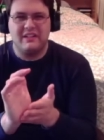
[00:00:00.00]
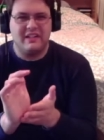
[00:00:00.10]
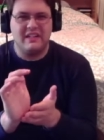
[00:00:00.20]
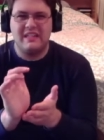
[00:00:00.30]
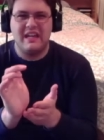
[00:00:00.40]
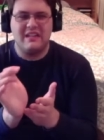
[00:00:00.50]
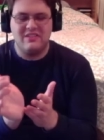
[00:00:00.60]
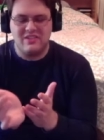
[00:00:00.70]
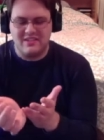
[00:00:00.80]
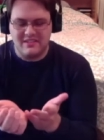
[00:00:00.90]
Again,
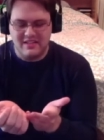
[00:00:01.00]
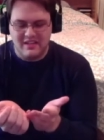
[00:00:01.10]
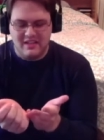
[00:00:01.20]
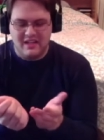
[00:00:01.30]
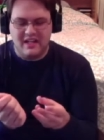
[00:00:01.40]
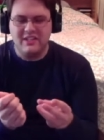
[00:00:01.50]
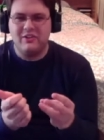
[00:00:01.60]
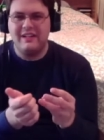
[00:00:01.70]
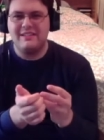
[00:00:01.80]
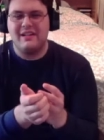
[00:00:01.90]
just, I know
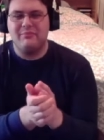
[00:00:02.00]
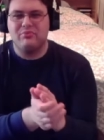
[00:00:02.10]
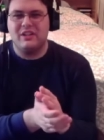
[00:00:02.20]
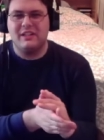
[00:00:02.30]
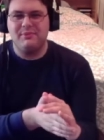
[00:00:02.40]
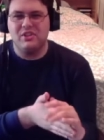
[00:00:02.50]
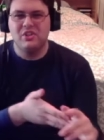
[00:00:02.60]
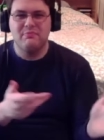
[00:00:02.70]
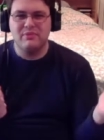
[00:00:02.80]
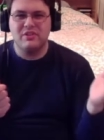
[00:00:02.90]
I brought up the
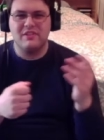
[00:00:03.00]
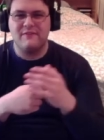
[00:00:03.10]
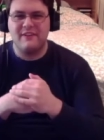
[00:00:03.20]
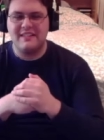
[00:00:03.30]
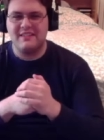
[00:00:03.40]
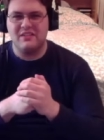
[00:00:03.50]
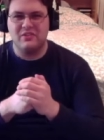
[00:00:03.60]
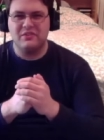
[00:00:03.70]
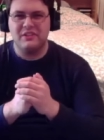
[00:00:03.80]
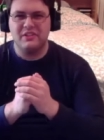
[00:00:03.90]
Good Burger defense
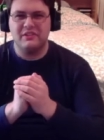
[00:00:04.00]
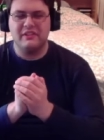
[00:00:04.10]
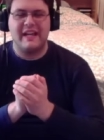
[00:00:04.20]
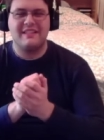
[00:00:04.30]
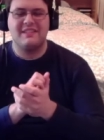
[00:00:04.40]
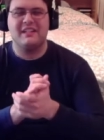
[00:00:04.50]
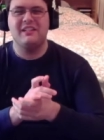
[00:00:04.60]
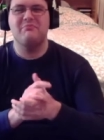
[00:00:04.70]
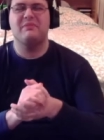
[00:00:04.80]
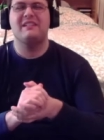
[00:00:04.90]
earlier last
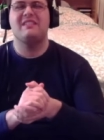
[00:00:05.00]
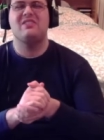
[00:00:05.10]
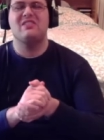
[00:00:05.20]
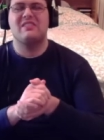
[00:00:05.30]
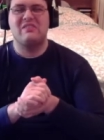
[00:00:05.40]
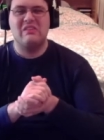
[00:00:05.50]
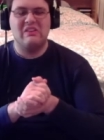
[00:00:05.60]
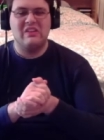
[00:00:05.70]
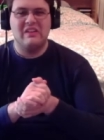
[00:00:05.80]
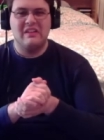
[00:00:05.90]
time, but just,
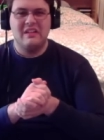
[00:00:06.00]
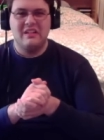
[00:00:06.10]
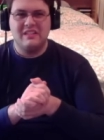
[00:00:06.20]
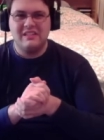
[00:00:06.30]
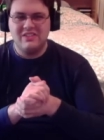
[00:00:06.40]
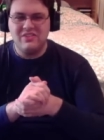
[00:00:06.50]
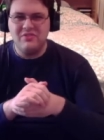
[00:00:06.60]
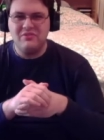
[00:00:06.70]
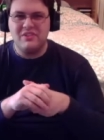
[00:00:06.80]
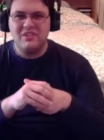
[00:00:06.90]

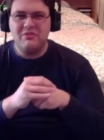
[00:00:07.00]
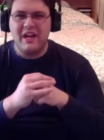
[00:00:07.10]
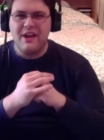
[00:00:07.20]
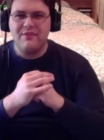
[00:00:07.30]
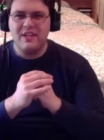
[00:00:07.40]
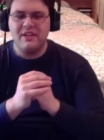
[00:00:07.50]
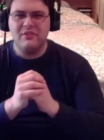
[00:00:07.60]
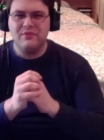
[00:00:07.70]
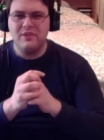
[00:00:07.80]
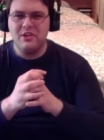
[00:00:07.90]
dude, you have
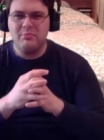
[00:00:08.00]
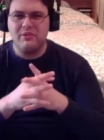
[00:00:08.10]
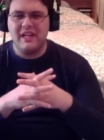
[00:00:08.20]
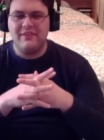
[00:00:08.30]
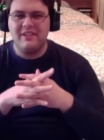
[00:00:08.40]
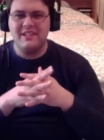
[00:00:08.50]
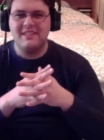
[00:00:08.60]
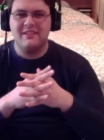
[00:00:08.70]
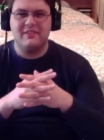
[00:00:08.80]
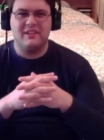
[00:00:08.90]
irrefutable evidence,